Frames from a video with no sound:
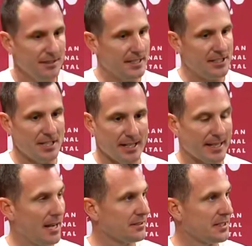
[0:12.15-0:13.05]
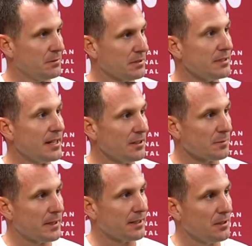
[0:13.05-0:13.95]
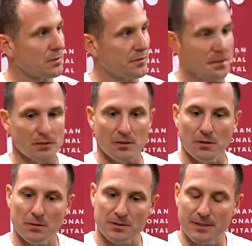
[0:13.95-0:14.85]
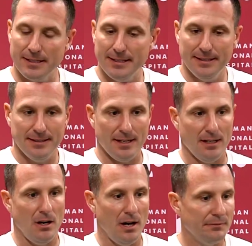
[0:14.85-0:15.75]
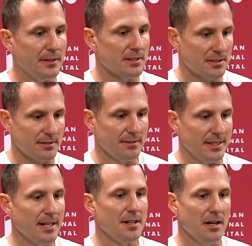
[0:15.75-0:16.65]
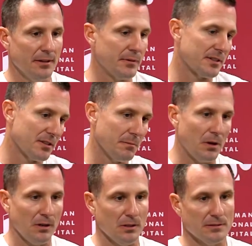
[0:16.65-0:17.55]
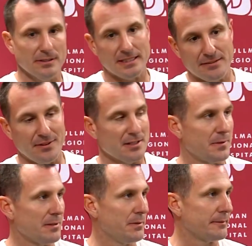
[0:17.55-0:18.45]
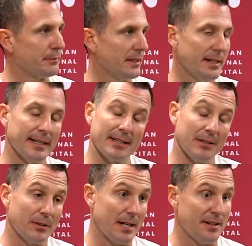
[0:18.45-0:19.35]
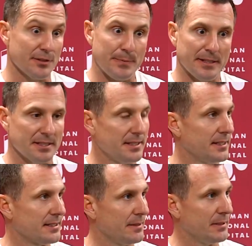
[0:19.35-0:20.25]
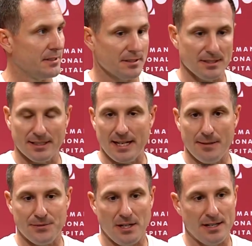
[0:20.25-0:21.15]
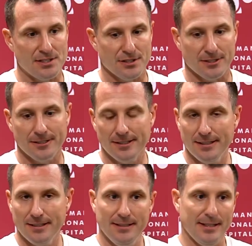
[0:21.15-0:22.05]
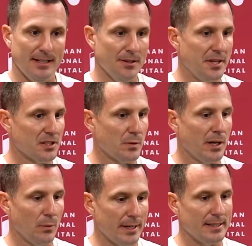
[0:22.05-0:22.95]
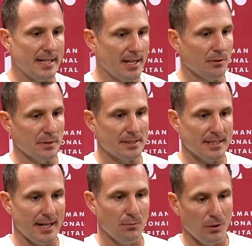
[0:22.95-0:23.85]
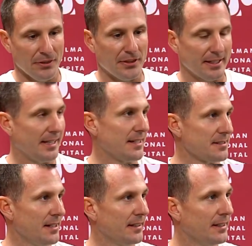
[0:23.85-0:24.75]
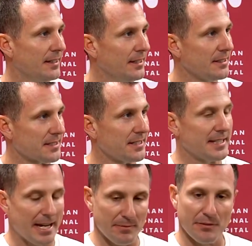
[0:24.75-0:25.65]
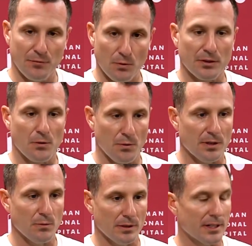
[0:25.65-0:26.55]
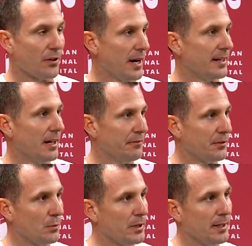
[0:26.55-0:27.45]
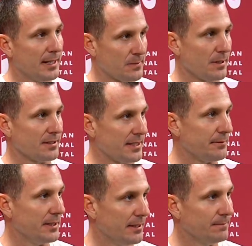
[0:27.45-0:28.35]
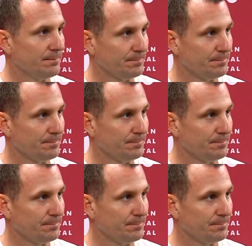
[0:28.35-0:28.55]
Dean Janikowski was nails making those field goals. Offense did enough. We turned the ball over. Defense made a big play. Ethan O'Connor's pick six. I mean, just a game changer. Things went our way at the end. We said one thing last night. Let's get the game to the fourth quarter, and we're going to grind it out for a win, and that's what our team did.